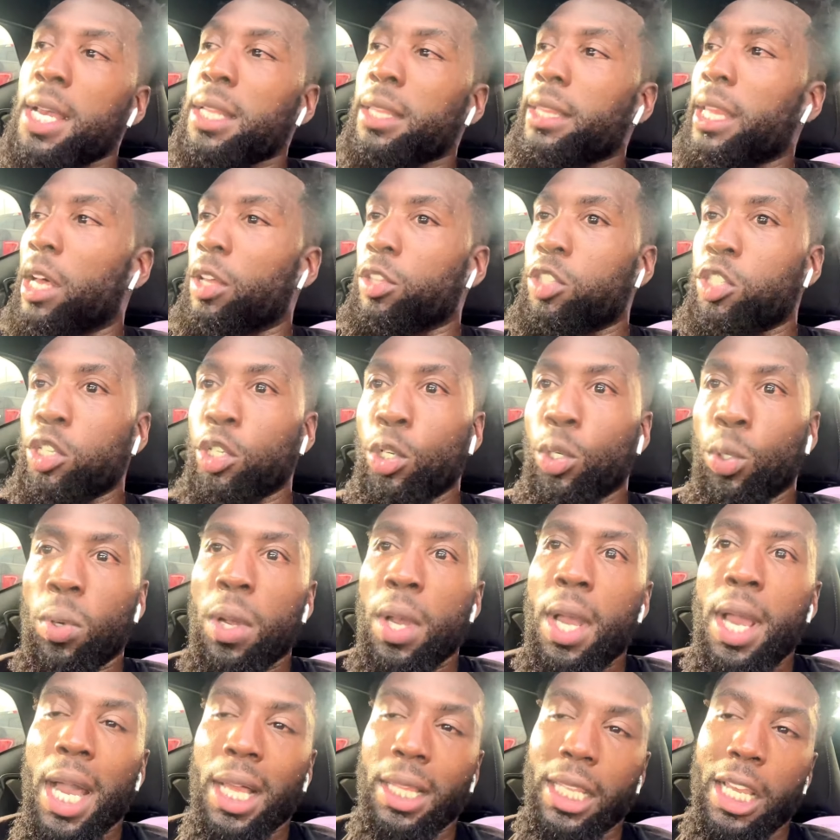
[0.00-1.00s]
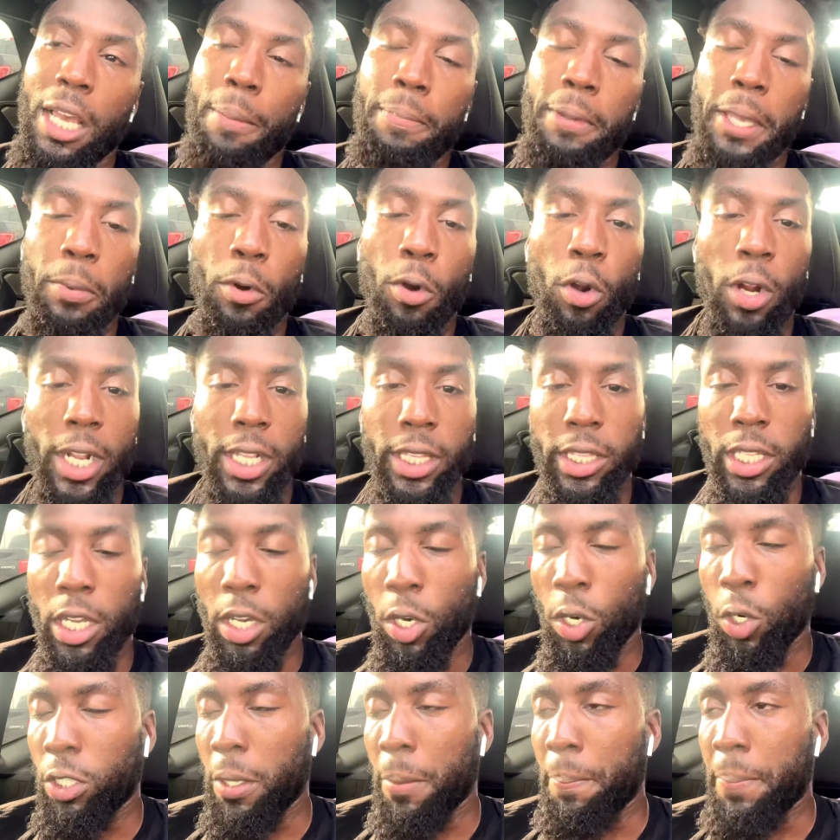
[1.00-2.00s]
Now, two, a lot of people already
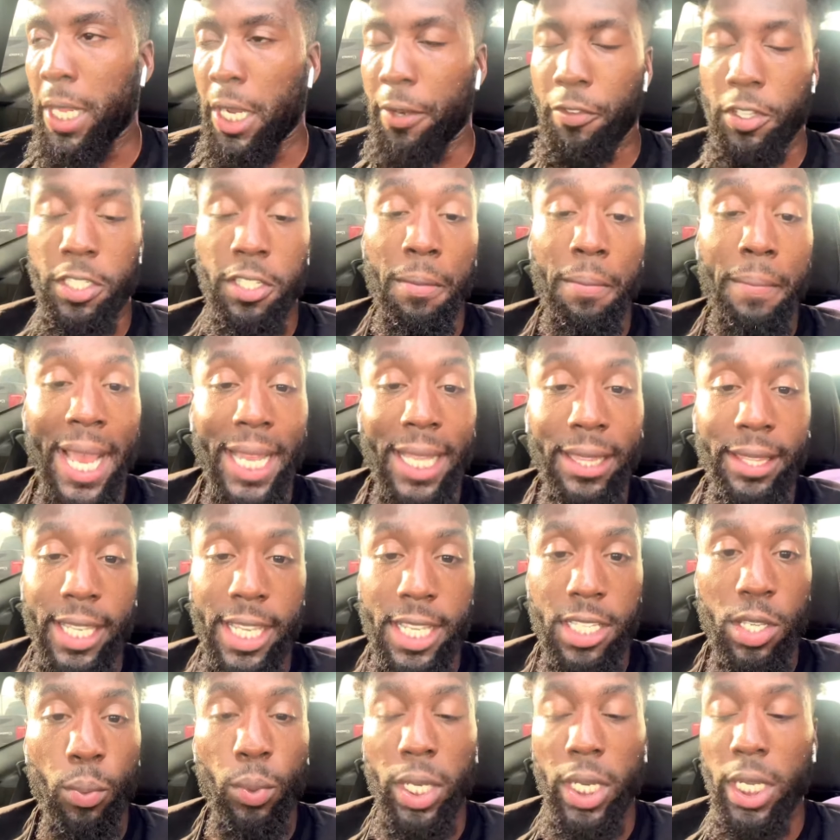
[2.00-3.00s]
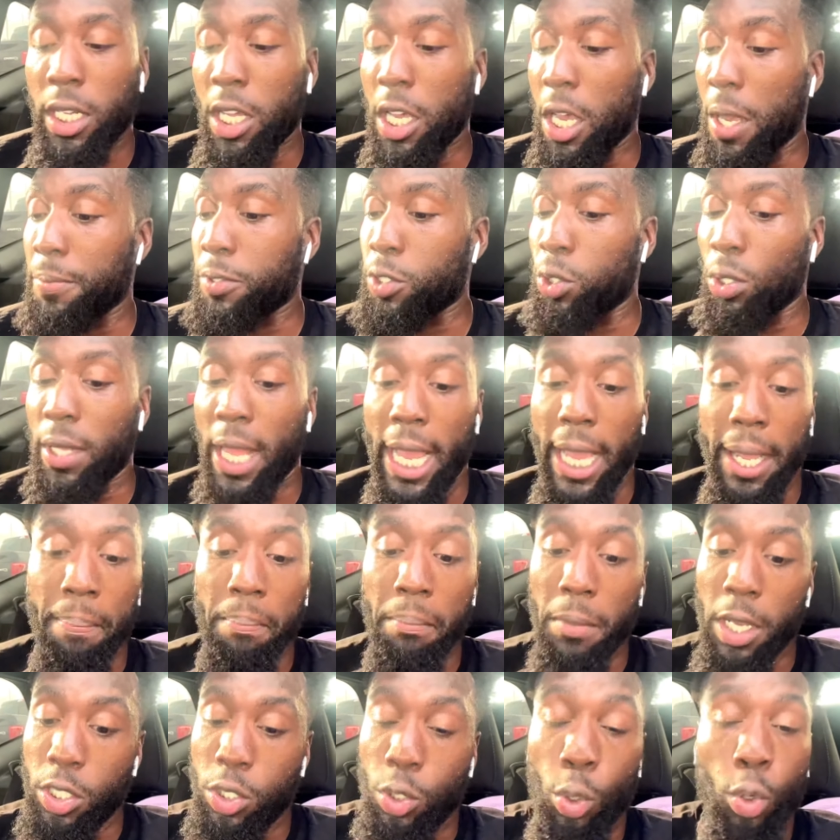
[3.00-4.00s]
know the benefits of magnesium when it comes to like
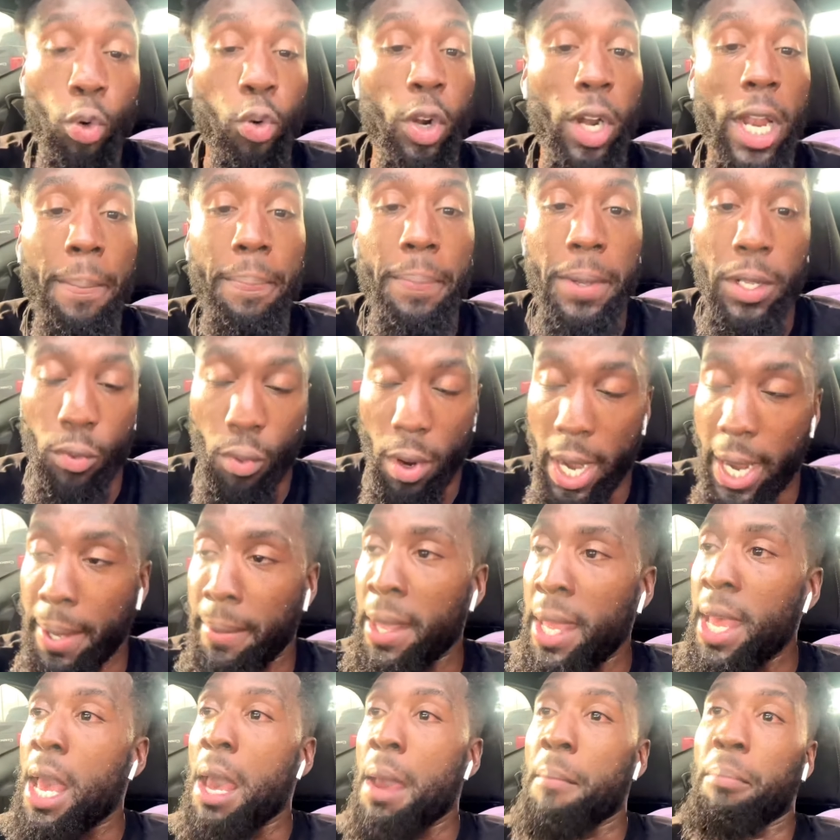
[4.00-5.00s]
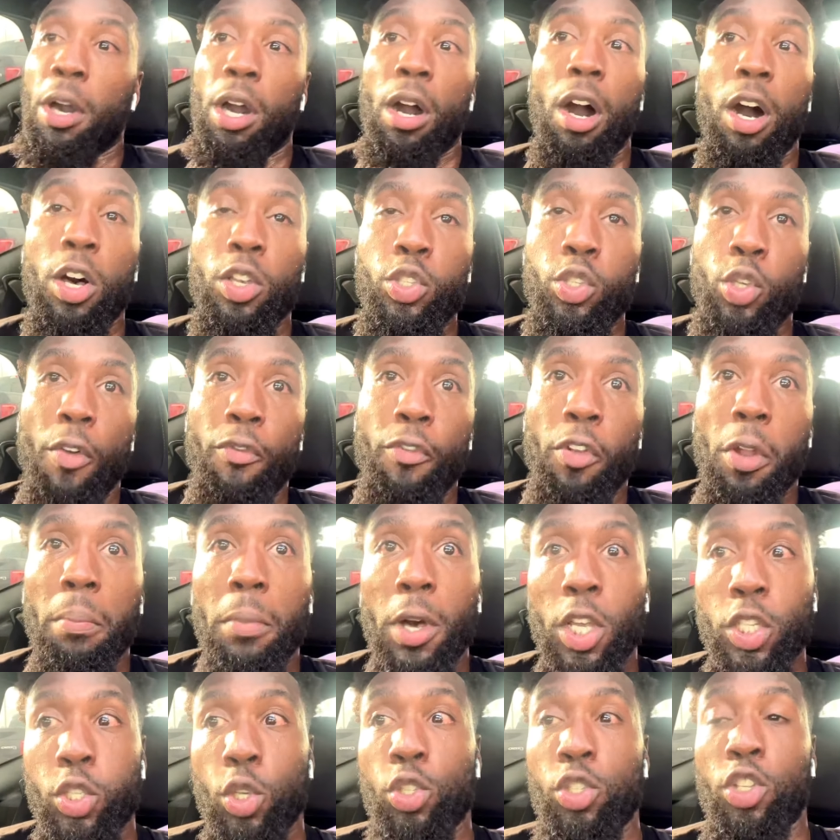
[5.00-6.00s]
muscle cramping. Right. But also if your
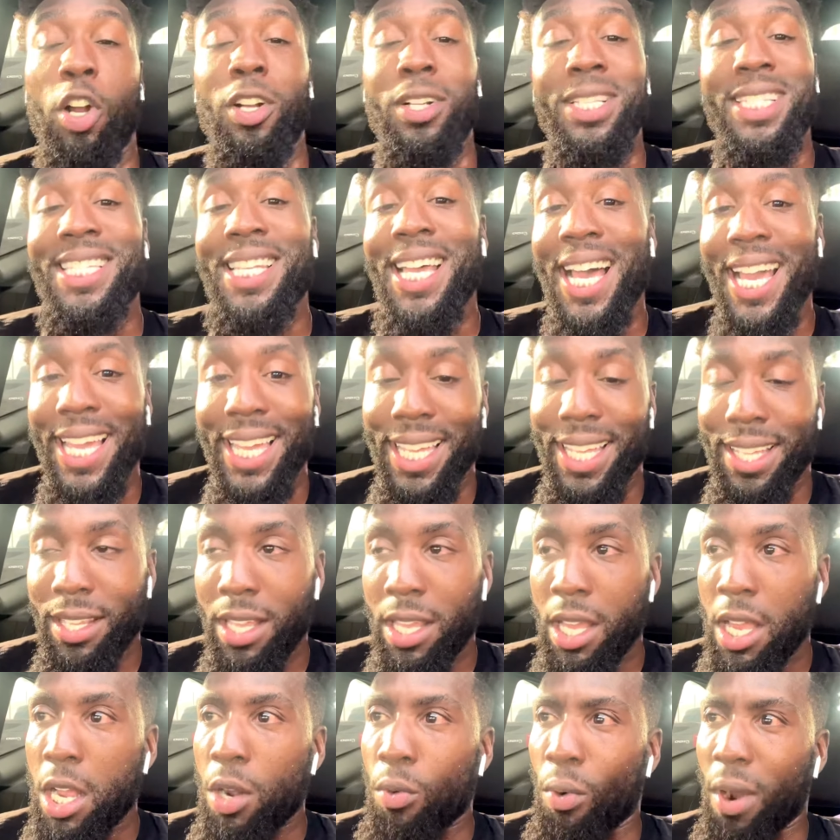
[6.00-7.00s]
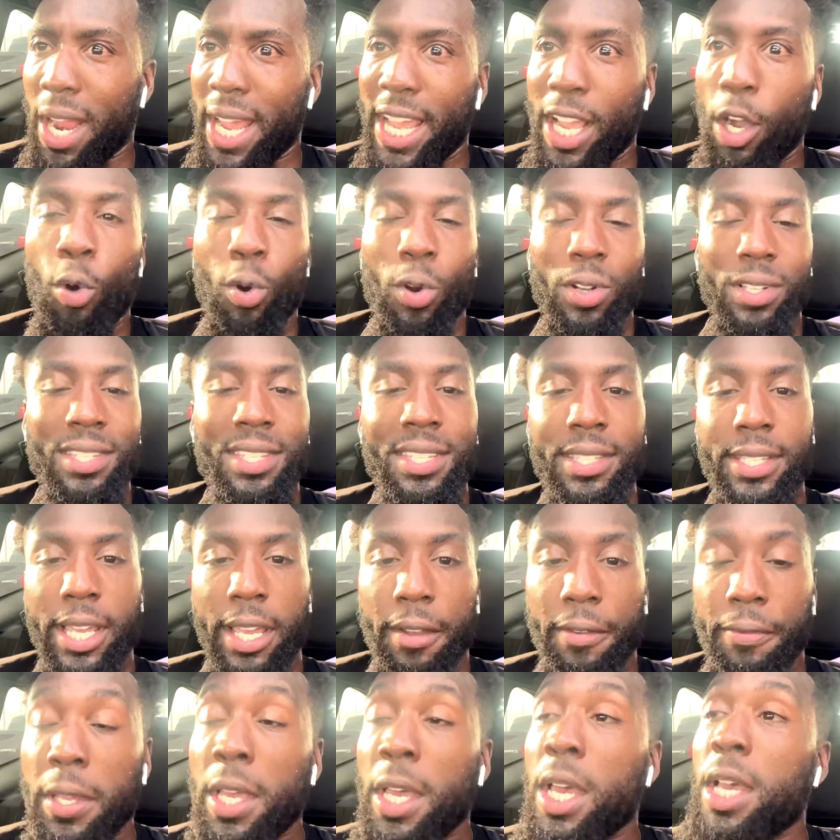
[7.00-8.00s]
muscles are tight, right, or
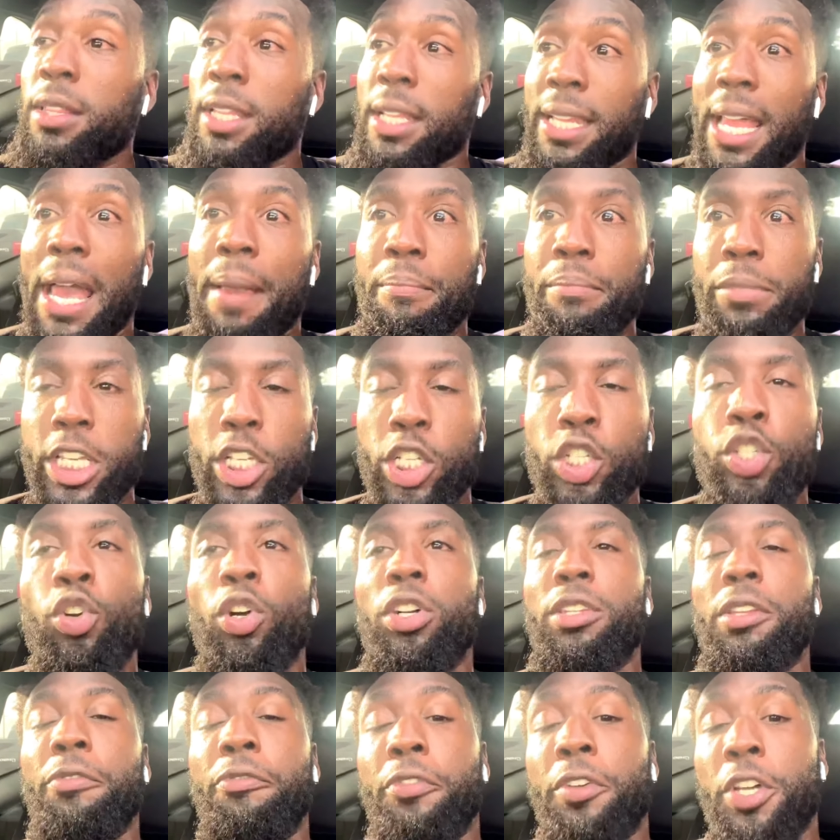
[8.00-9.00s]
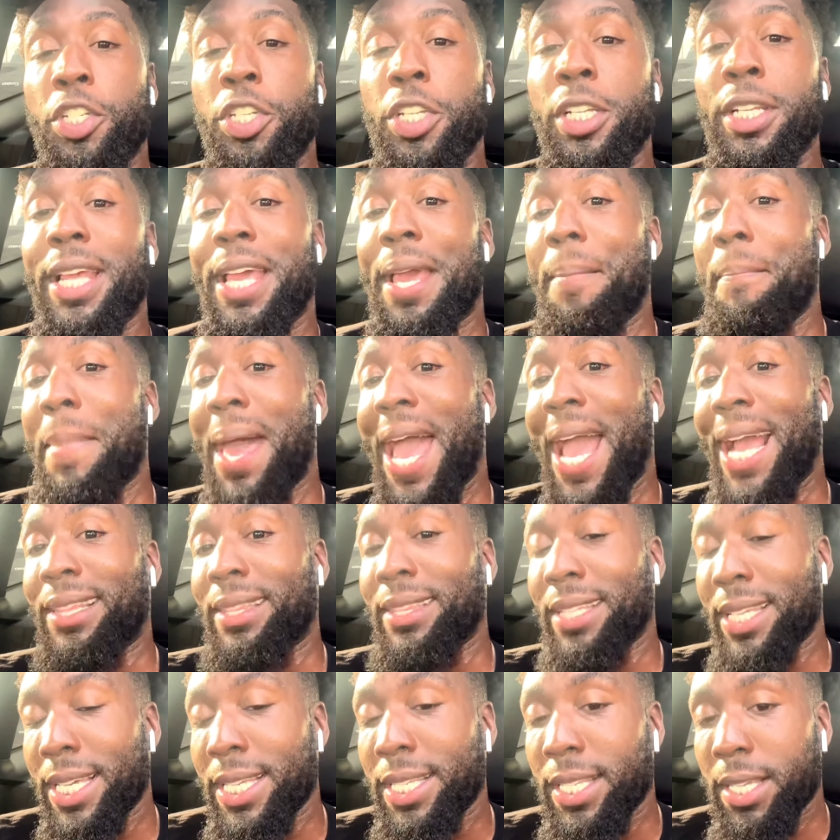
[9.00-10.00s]
stiff, then that means you're deficient in
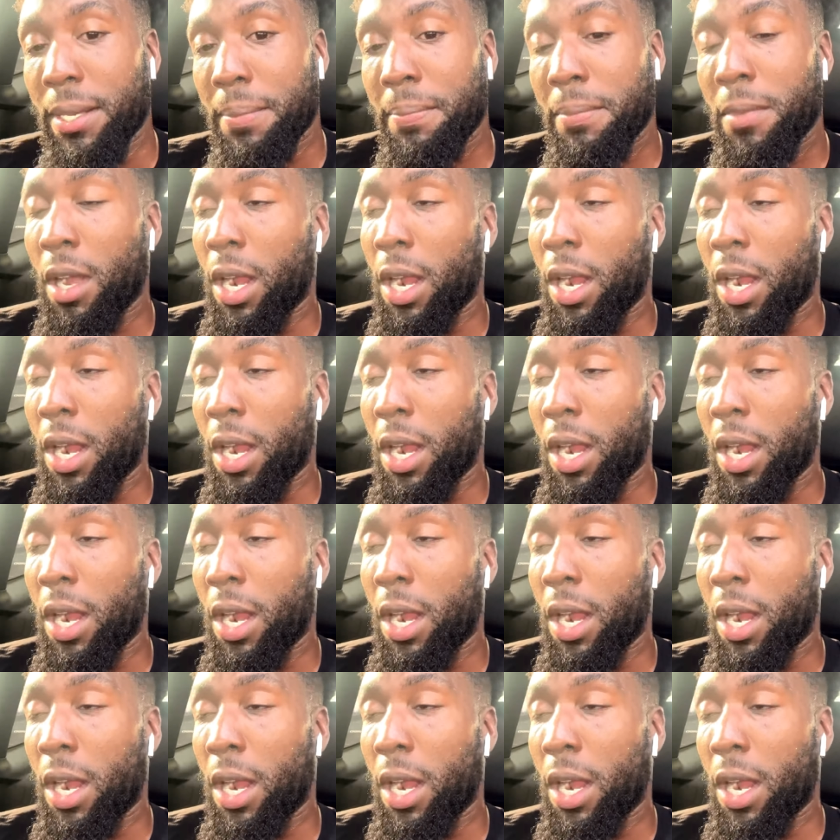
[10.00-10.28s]
magnesium.